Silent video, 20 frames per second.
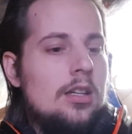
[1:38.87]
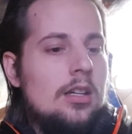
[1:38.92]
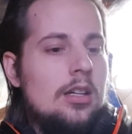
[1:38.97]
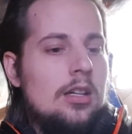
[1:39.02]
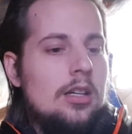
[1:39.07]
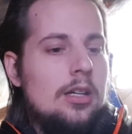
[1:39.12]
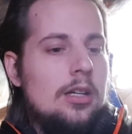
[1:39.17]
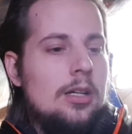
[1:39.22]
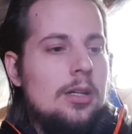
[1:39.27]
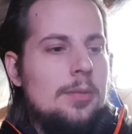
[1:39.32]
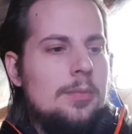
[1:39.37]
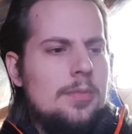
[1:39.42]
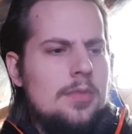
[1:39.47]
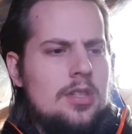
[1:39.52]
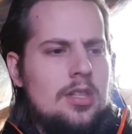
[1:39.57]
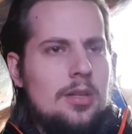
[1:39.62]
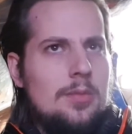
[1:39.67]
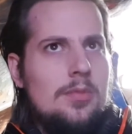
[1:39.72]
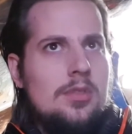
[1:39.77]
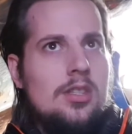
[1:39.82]
Um,
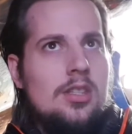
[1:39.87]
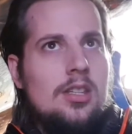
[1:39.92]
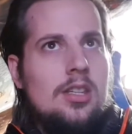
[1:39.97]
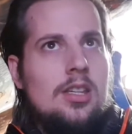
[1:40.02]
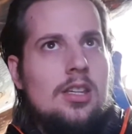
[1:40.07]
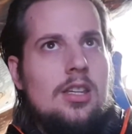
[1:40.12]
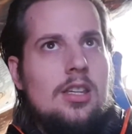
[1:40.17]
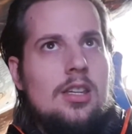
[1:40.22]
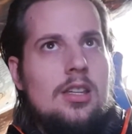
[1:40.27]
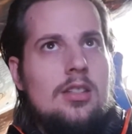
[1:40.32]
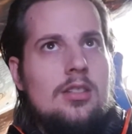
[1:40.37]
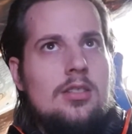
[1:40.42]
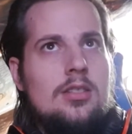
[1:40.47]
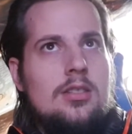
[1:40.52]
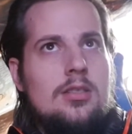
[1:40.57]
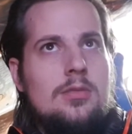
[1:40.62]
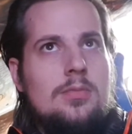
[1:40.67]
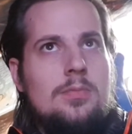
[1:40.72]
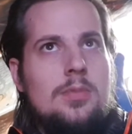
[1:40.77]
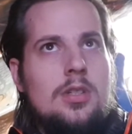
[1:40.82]
some say
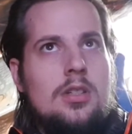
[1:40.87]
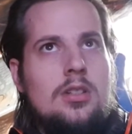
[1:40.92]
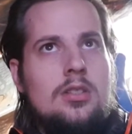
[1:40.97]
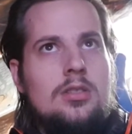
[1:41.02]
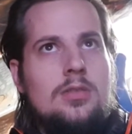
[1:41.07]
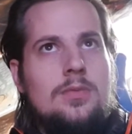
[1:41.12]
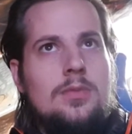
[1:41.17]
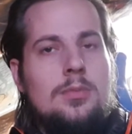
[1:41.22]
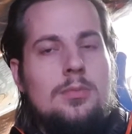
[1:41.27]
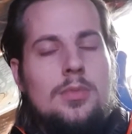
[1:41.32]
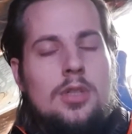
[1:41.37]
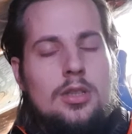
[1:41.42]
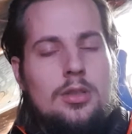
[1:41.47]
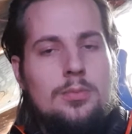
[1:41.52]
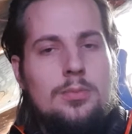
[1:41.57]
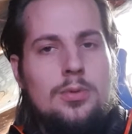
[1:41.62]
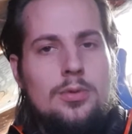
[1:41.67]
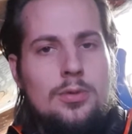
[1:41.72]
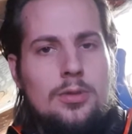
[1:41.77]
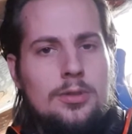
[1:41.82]
it's because of the
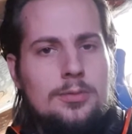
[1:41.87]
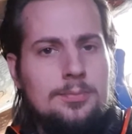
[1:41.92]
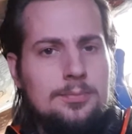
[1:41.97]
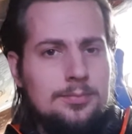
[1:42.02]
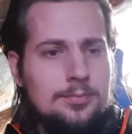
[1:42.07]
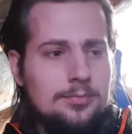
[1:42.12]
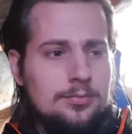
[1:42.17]
motherboard.